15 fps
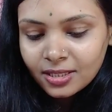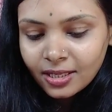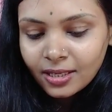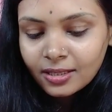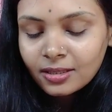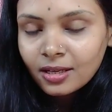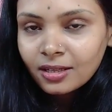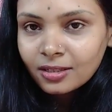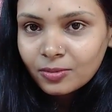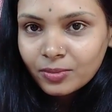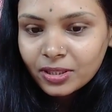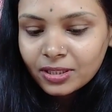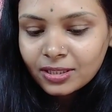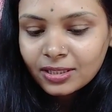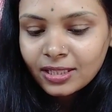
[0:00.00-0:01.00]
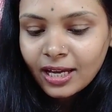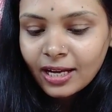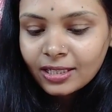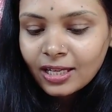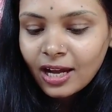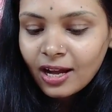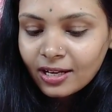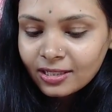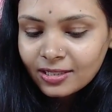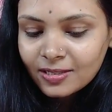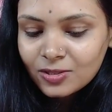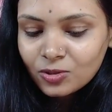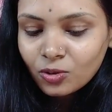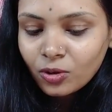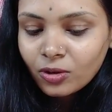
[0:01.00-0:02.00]
her mother that aunt is
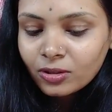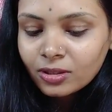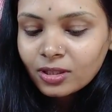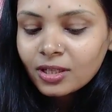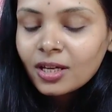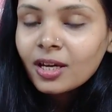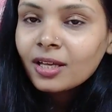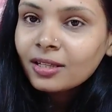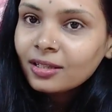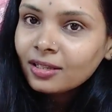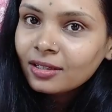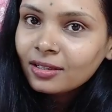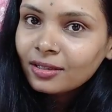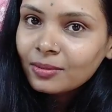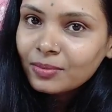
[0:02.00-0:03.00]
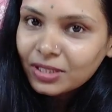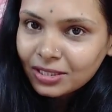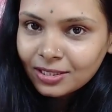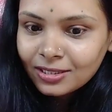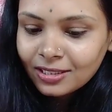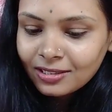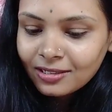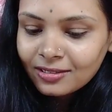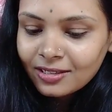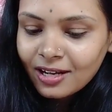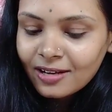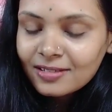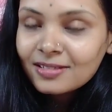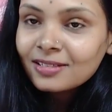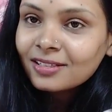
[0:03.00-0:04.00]
gone, the mother didn't
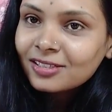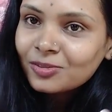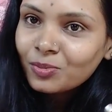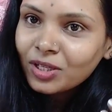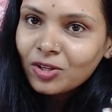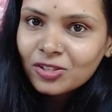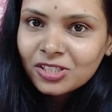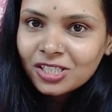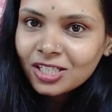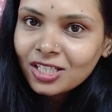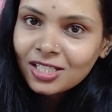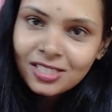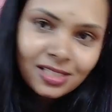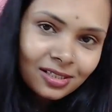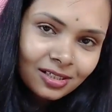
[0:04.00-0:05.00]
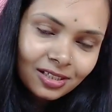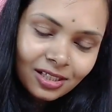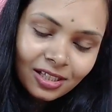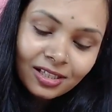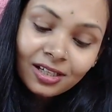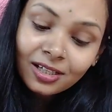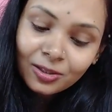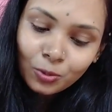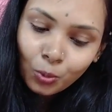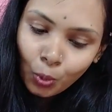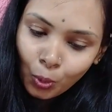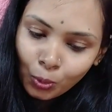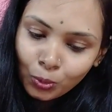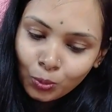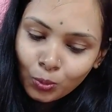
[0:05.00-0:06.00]
answer because she is in her
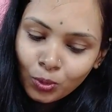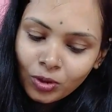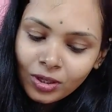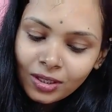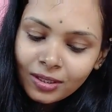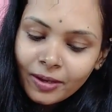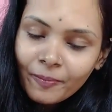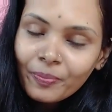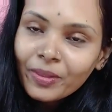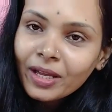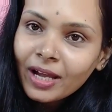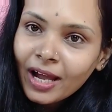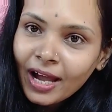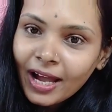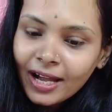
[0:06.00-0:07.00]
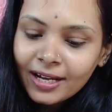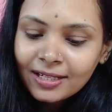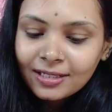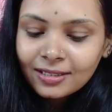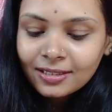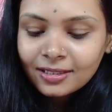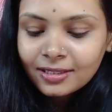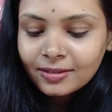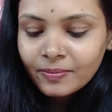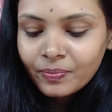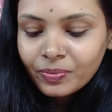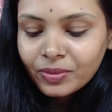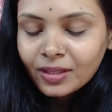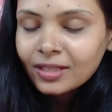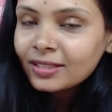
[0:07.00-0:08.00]
own world. And
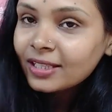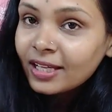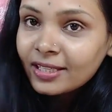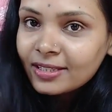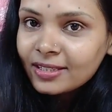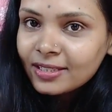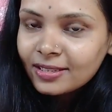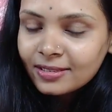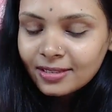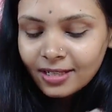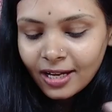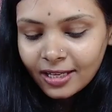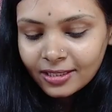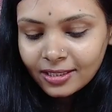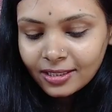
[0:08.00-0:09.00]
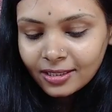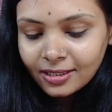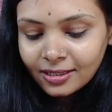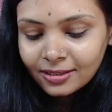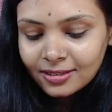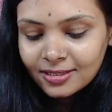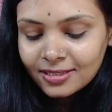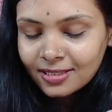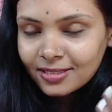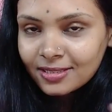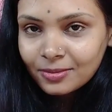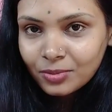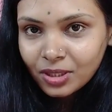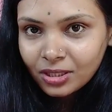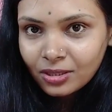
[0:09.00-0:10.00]
then I think Circe
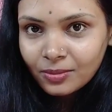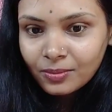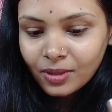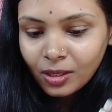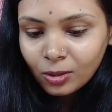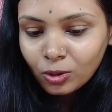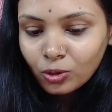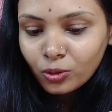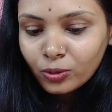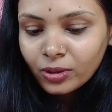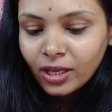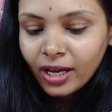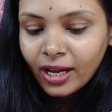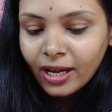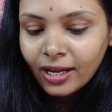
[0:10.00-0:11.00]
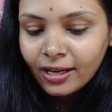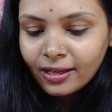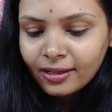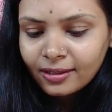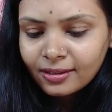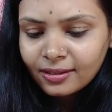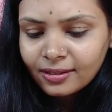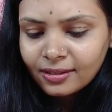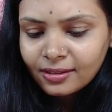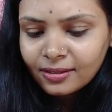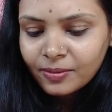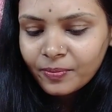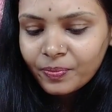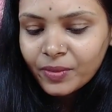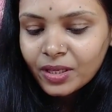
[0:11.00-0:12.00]
become alone, and
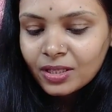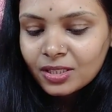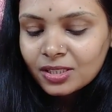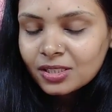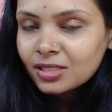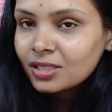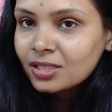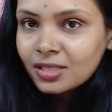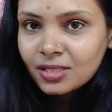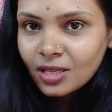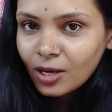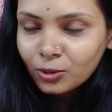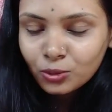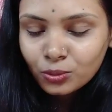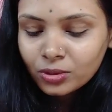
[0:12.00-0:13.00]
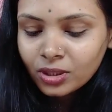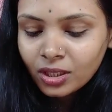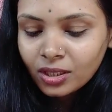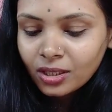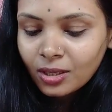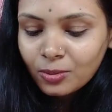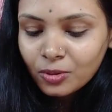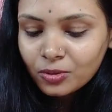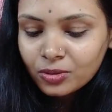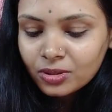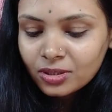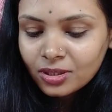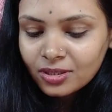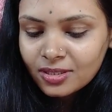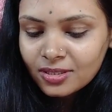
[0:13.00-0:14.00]
she start to think about
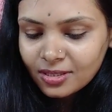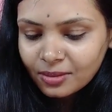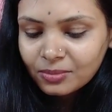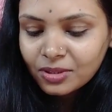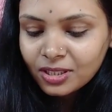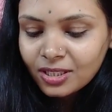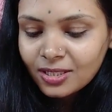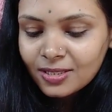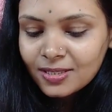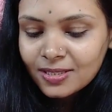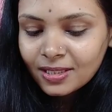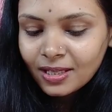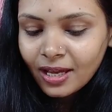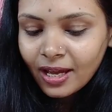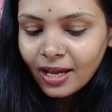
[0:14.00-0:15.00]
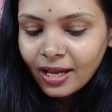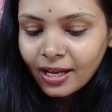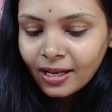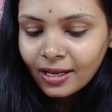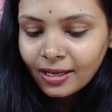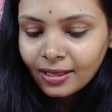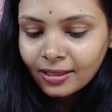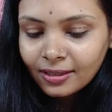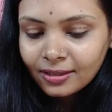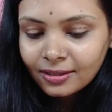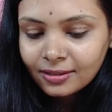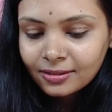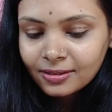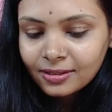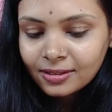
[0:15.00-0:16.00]
some things, and
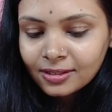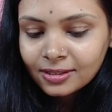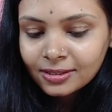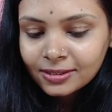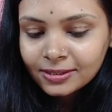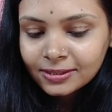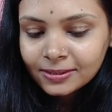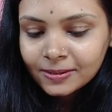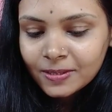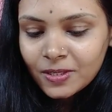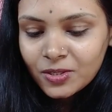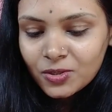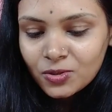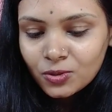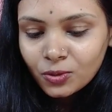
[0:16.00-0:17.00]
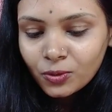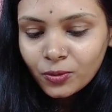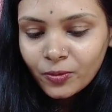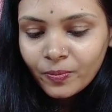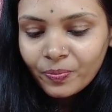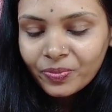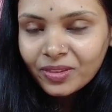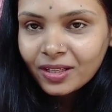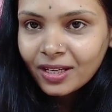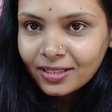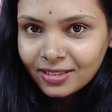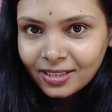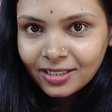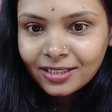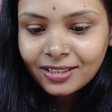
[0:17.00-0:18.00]
so I
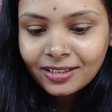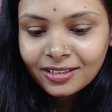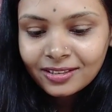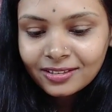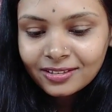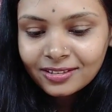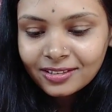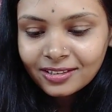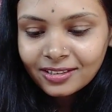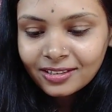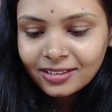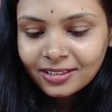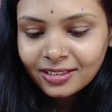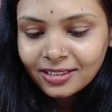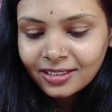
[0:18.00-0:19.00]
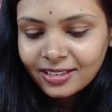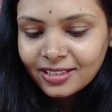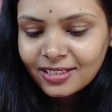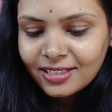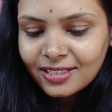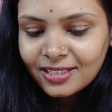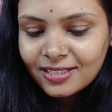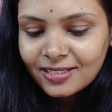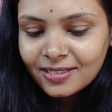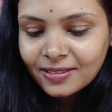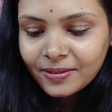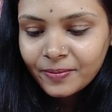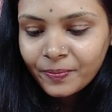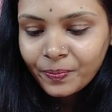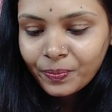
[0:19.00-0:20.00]
think it is
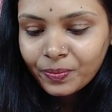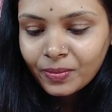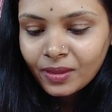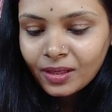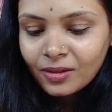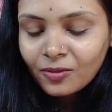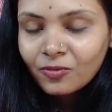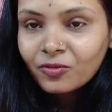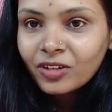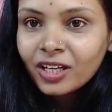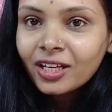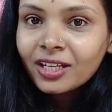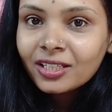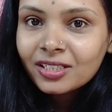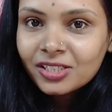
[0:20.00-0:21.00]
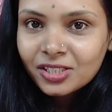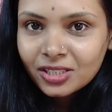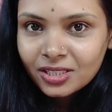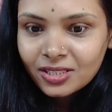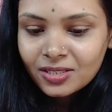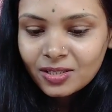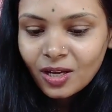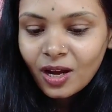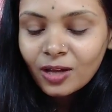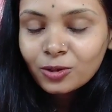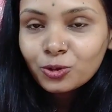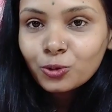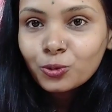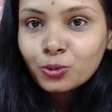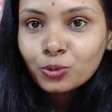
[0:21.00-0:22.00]
where she start
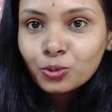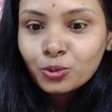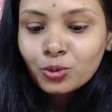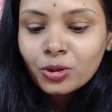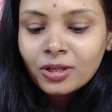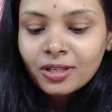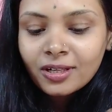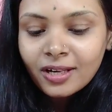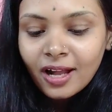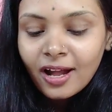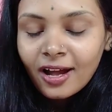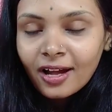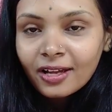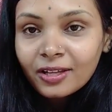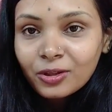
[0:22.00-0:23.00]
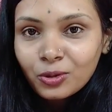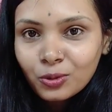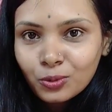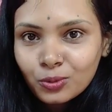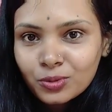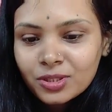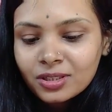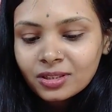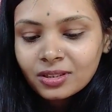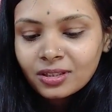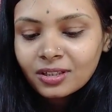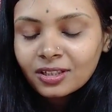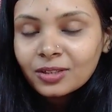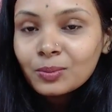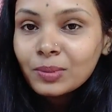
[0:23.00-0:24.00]
to try use her
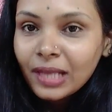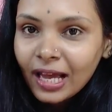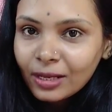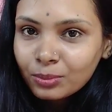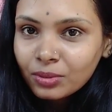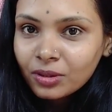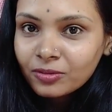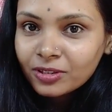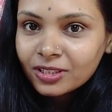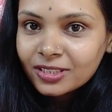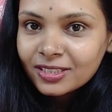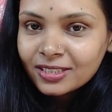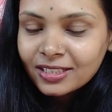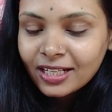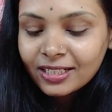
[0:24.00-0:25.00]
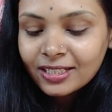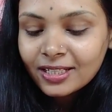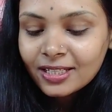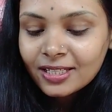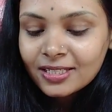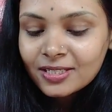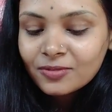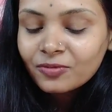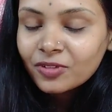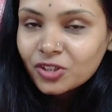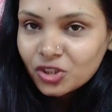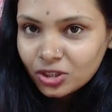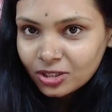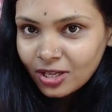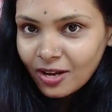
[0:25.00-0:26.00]
black power, so that is
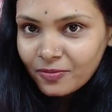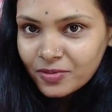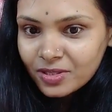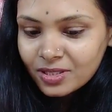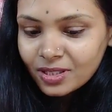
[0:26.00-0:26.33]
witchcrafts.